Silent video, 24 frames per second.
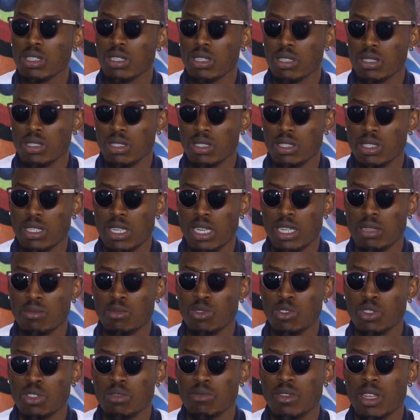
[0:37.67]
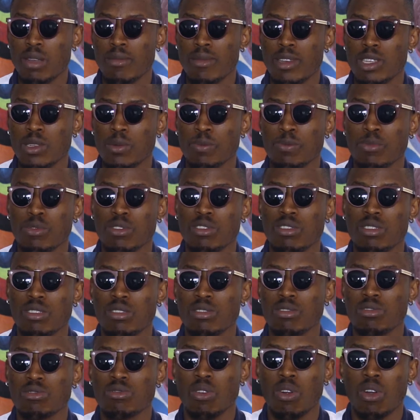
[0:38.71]
You understand? Most of them are
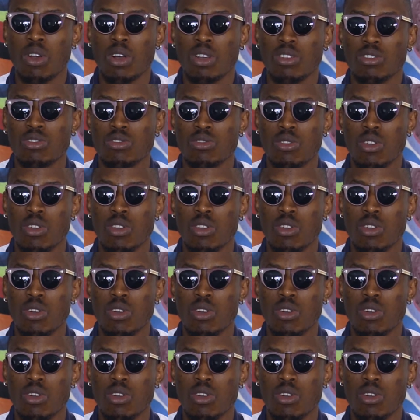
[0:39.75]
preaching drugs.